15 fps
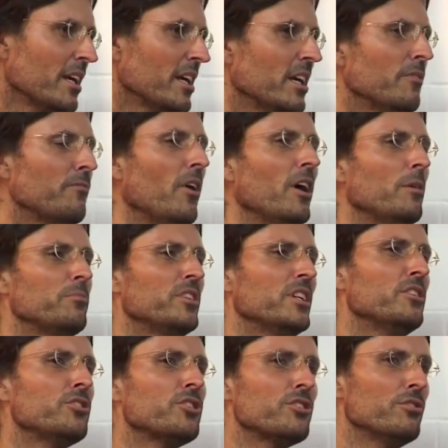If I'm
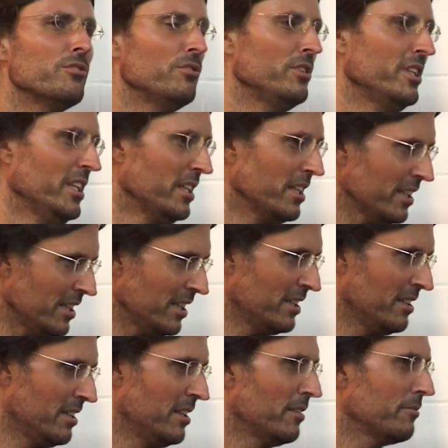detuning
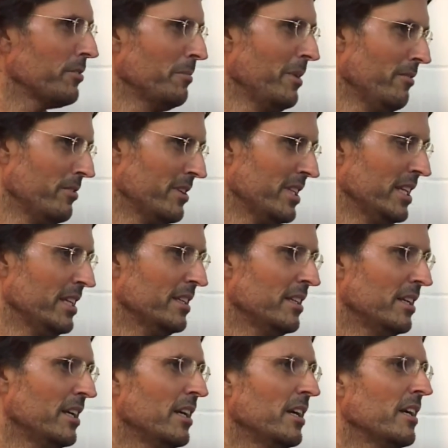from everything,
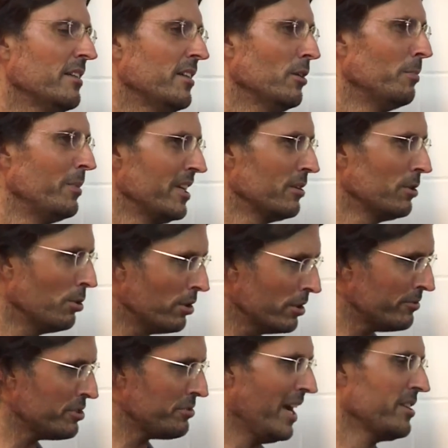there will be
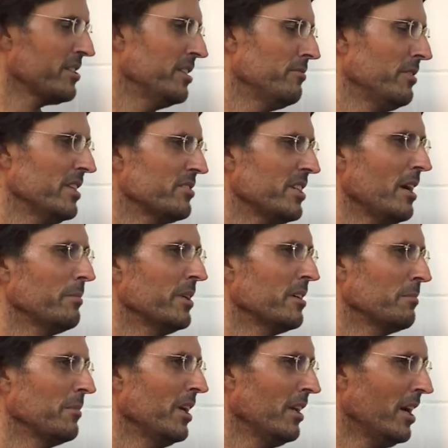law of attraction events
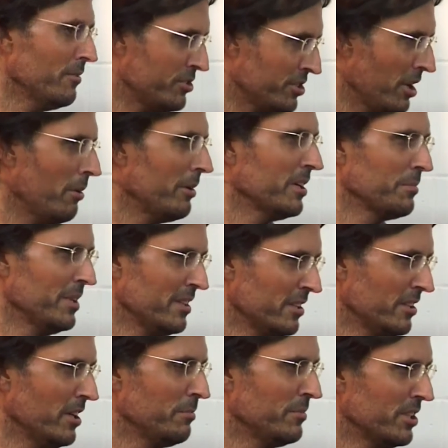happening in my life showing me
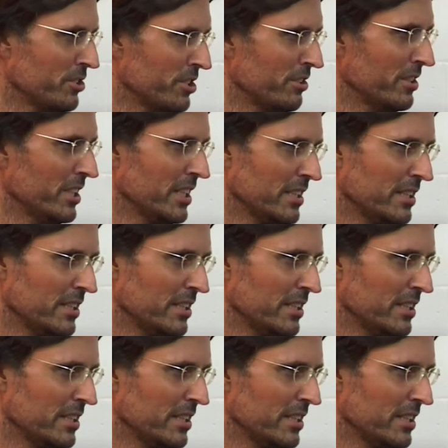that I'm detuning.